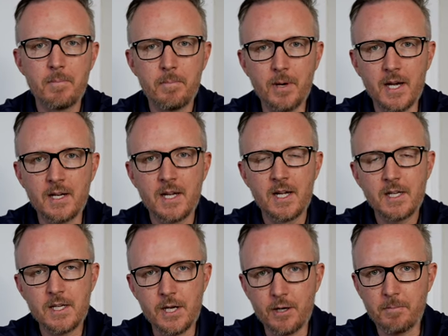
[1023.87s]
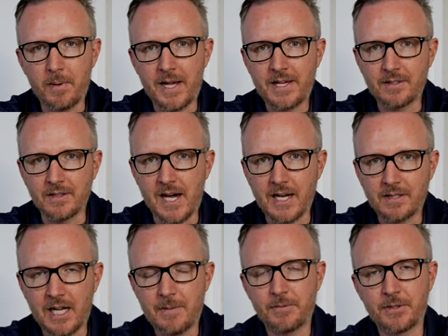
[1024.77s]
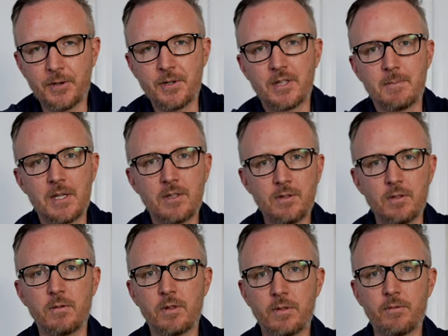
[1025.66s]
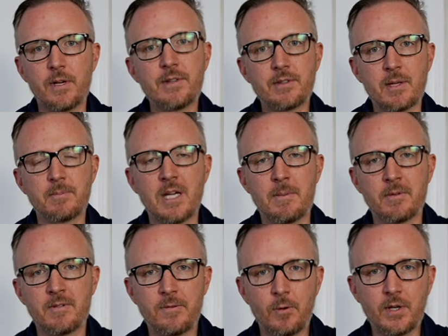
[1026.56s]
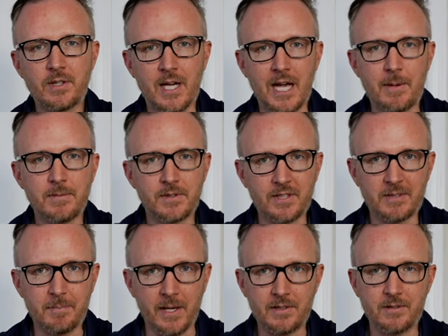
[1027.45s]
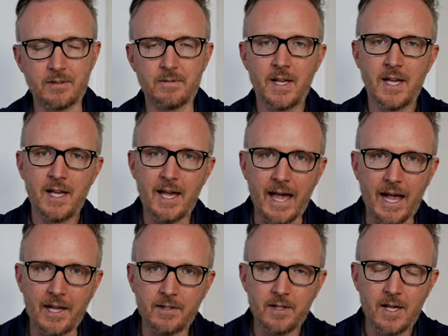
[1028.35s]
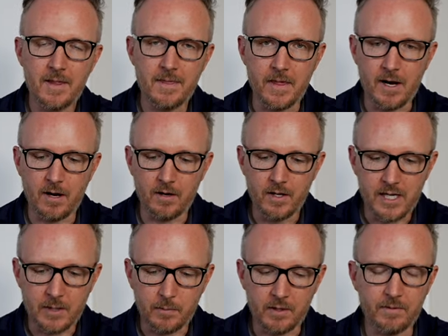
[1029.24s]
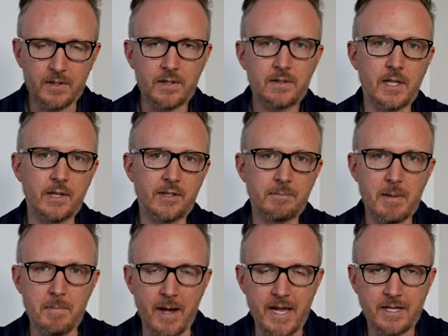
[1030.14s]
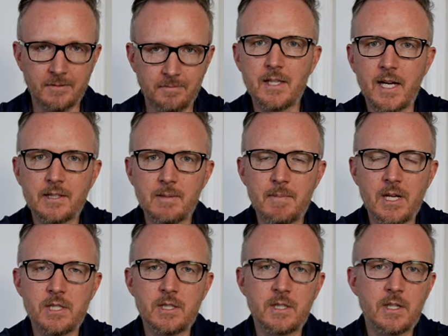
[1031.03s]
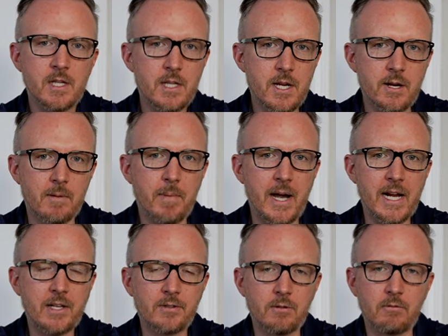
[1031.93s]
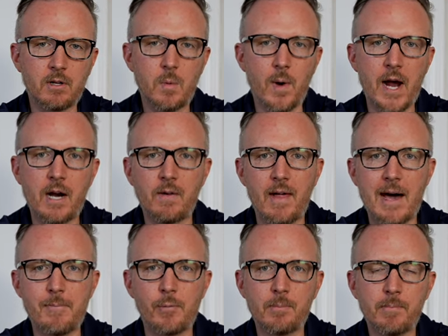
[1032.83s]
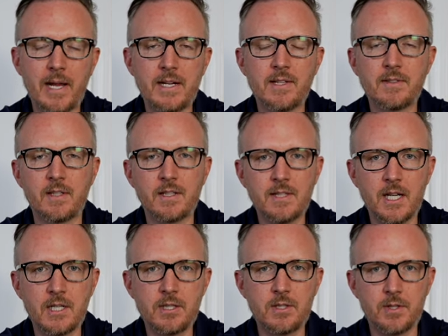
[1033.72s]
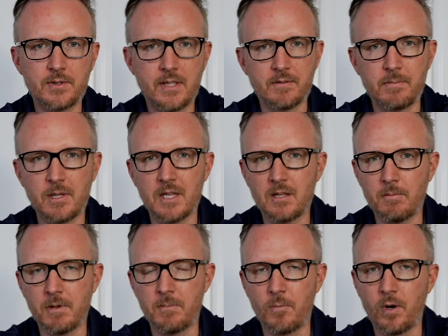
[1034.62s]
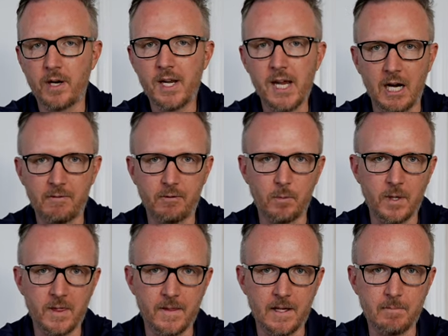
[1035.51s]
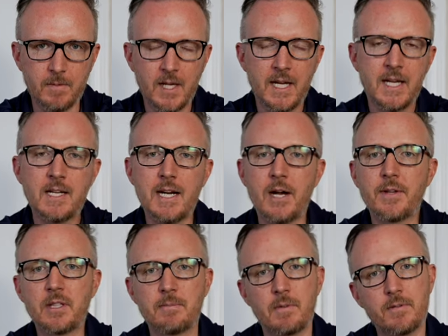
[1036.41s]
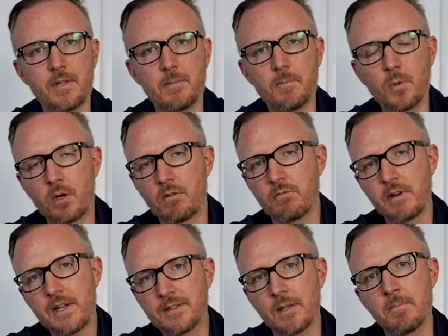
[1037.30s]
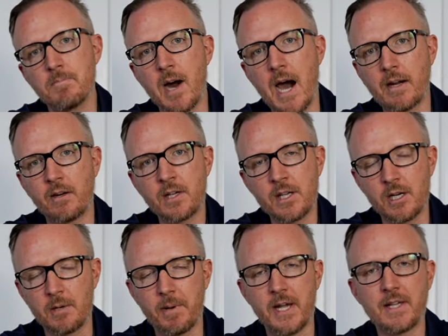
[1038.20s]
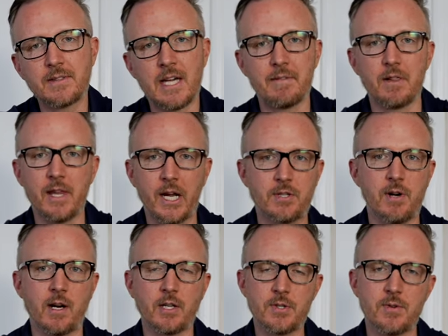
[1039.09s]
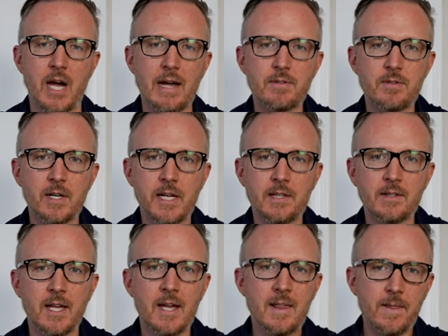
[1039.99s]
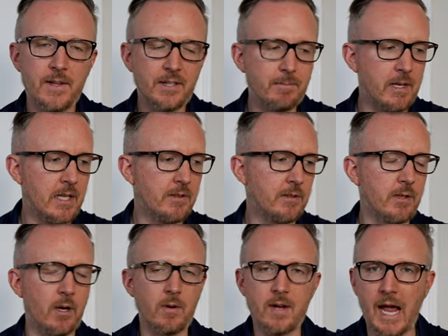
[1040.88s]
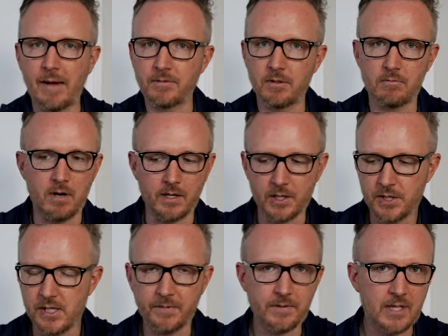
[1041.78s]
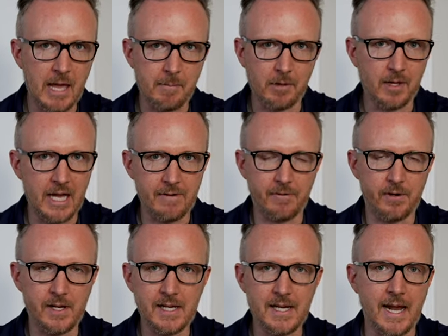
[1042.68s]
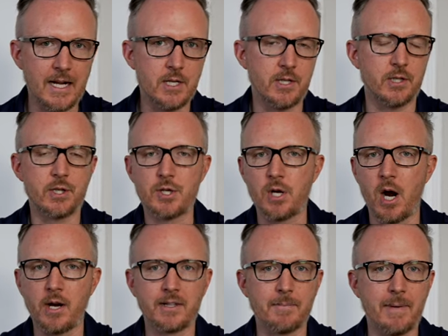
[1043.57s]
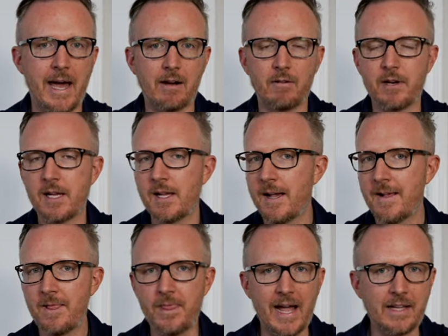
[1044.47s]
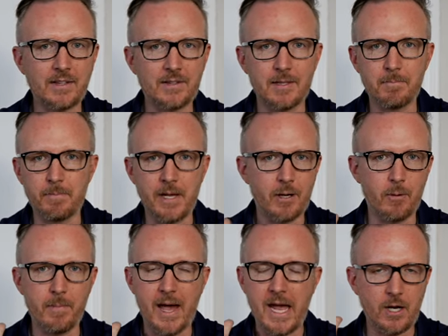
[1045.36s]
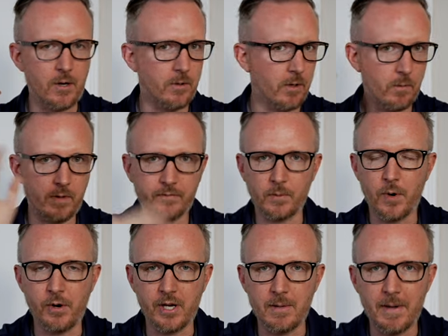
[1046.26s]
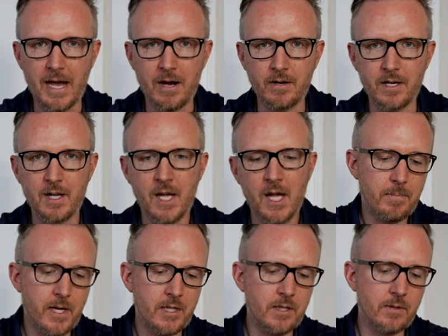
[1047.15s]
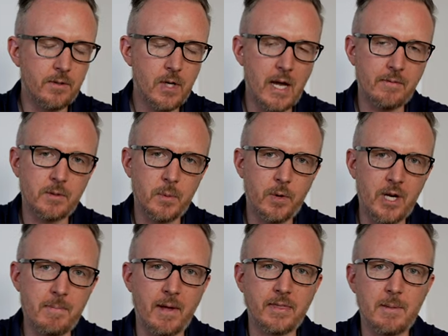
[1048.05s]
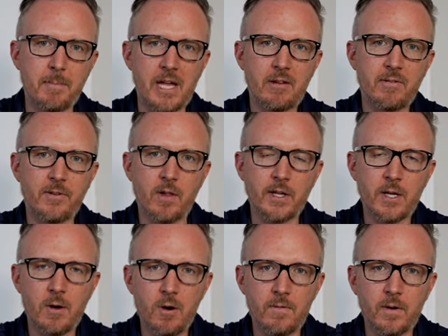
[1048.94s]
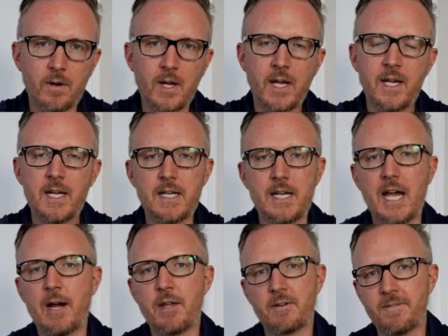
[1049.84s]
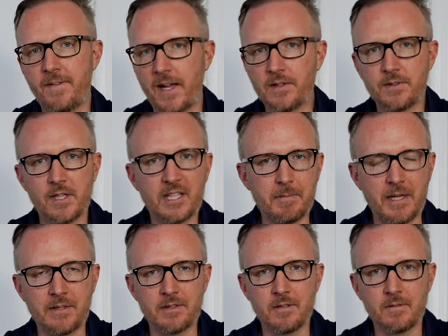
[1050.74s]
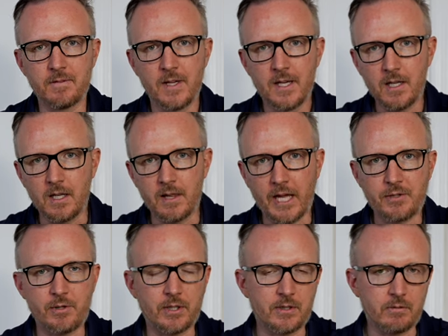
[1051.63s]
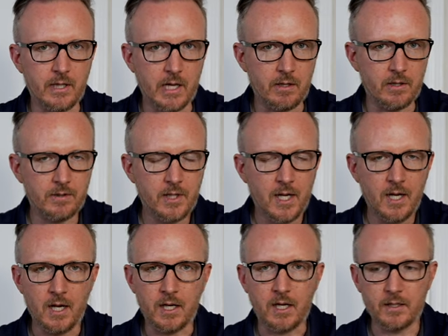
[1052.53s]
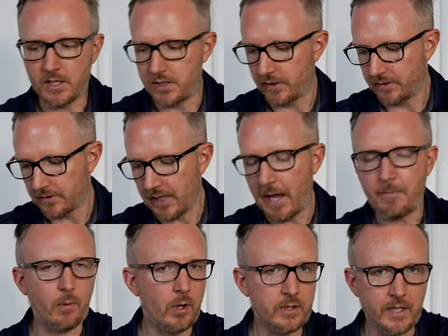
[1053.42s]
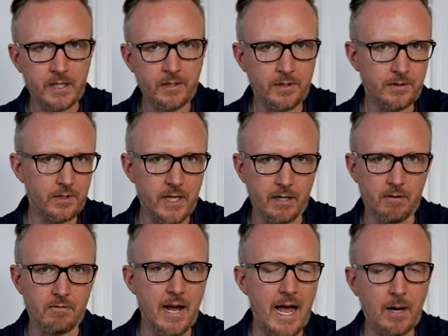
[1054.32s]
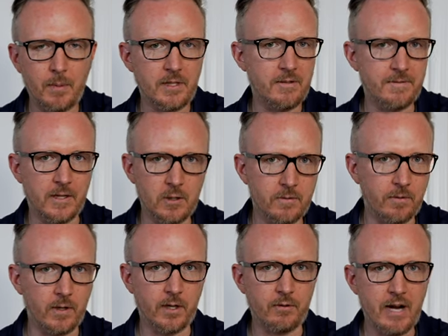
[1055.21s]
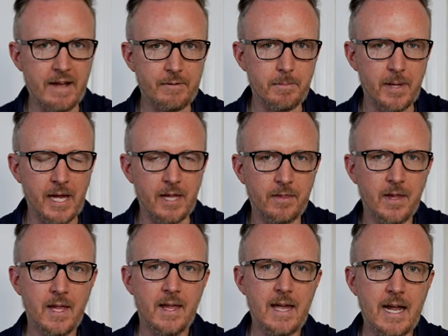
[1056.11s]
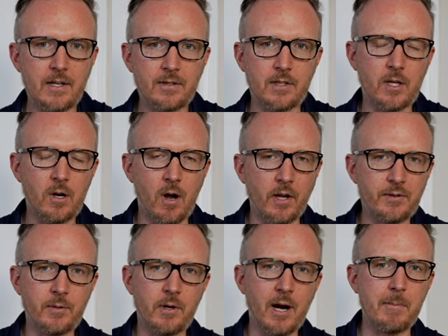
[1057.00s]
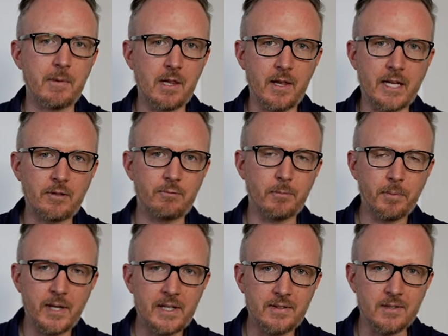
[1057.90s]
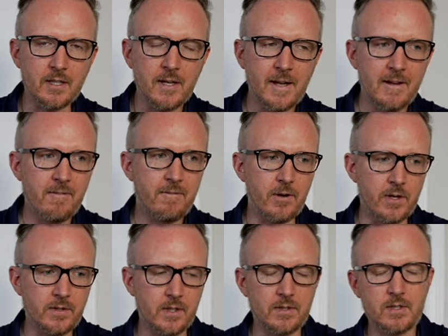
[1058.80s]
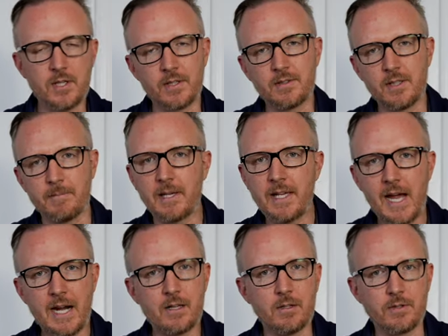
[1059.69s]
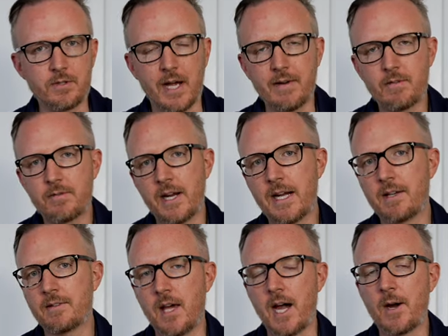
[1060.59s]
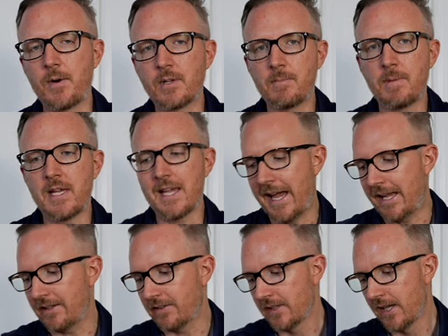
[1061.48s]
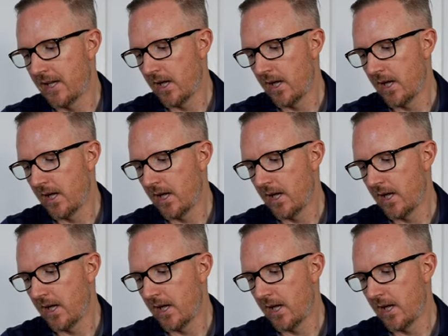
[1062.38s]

But geared bikes a lot of times are going to be two, three, sometimes four times as expensive as their equivalent single speed bike. Not to mention, gear bikes do require a lot more maintenance and attention. You just have to be a little bit more careful with them. Now, some of the more recent modern gear bikes have electronic drivetrains. This means you don't have to run a shift cable ever again, just charge the battery, that's it, bingo bango, don't have to worry about it. But you do have to worry about the bike falling over, and now your fancy, expensive electric derailleurs are gonna just stop working because you hit a rock when you fell over on a gravel path, and it's gonna cost you an arm and a leg to replace it, versus just a mechanical drivetrain. It's not going to be as